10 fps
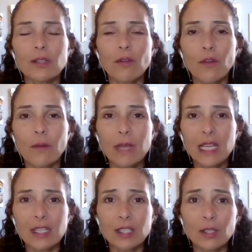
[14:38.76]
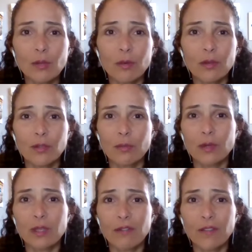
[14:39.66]
so for me, it's super,
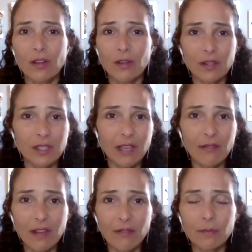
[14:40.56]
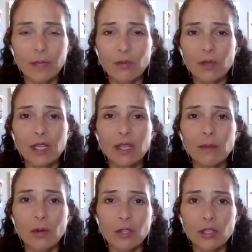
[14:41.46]
super difficult because I've never been really
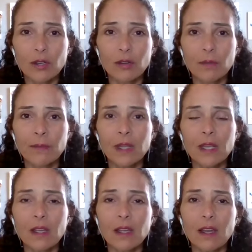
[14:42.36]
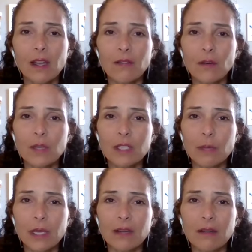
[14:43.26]
emotional. I've always
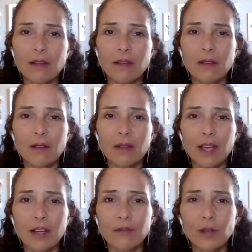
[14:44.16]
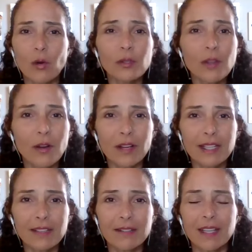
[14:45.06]
been kind of
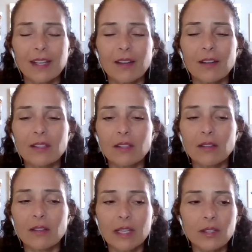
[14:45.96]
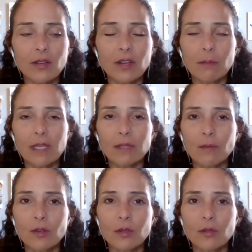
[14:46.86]
cold-hearted until I started my
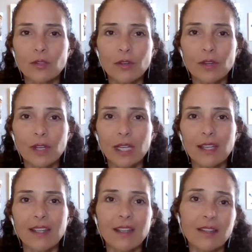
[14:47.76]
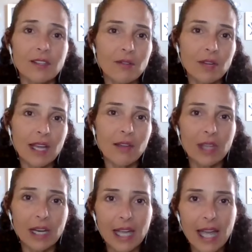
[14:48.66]
spiritual journey. So now
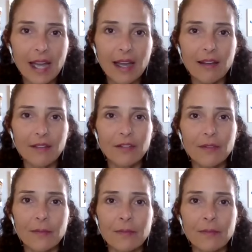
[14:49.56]
that I have,